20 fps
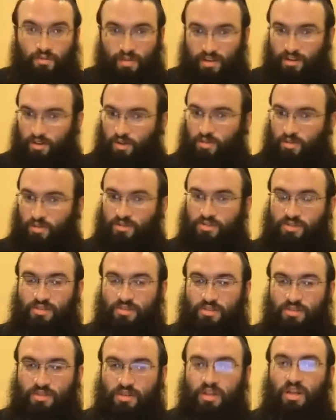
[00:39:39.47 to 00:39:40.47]
Everybody
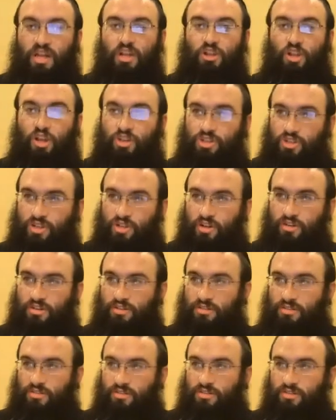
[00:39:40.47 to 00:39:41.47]
knows. Lashon
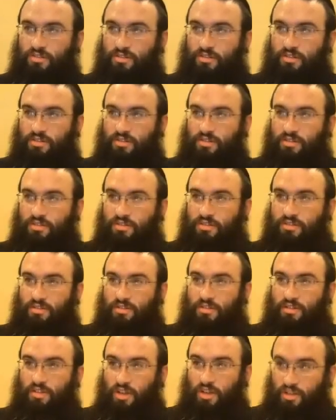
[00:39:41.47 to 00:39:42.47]
Hara.
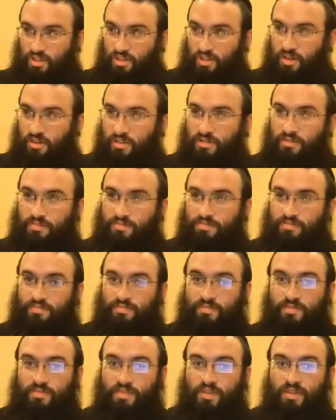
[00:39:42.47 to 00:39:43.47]
Lashon Hara.
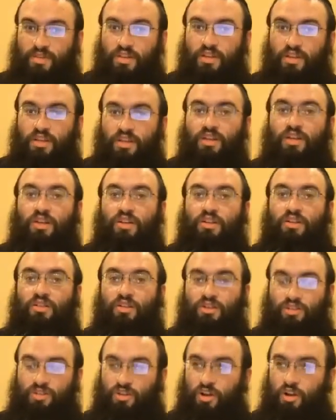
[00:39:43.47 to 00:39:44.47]

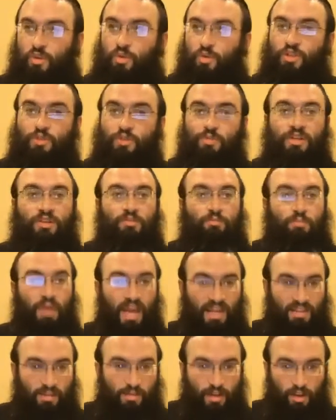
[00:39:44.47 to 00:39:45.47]
Lashon Hara, when you speak
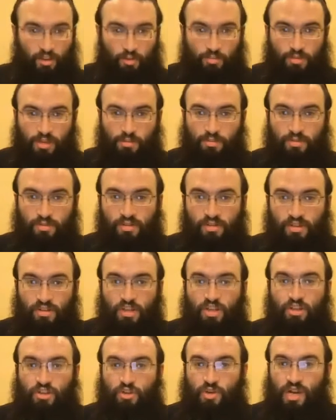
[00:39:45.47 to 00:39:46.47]
badly about other
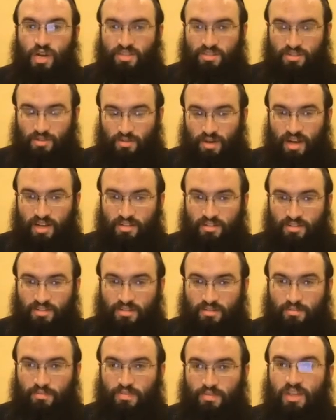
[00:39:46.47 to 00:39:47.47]
people, you got
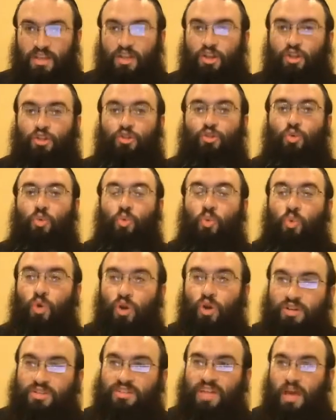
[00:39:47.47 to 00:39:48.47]
Saras. The
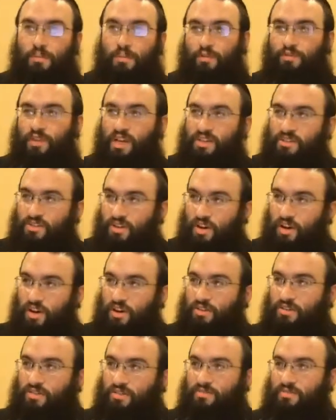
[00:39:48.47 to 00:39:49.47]
worst type of
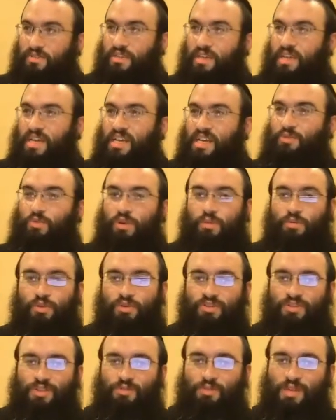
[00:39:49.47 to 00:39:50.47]
Yetzirah is when a
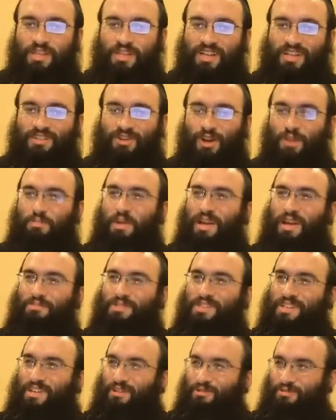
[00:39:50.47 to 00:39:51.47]
person speaks Yetzirah about
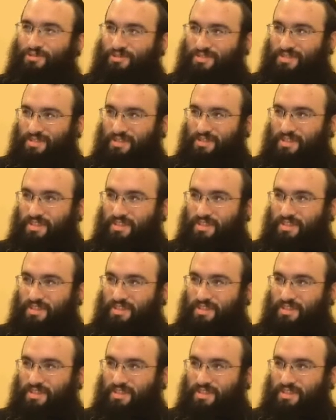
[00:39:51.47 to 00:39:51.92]
himself.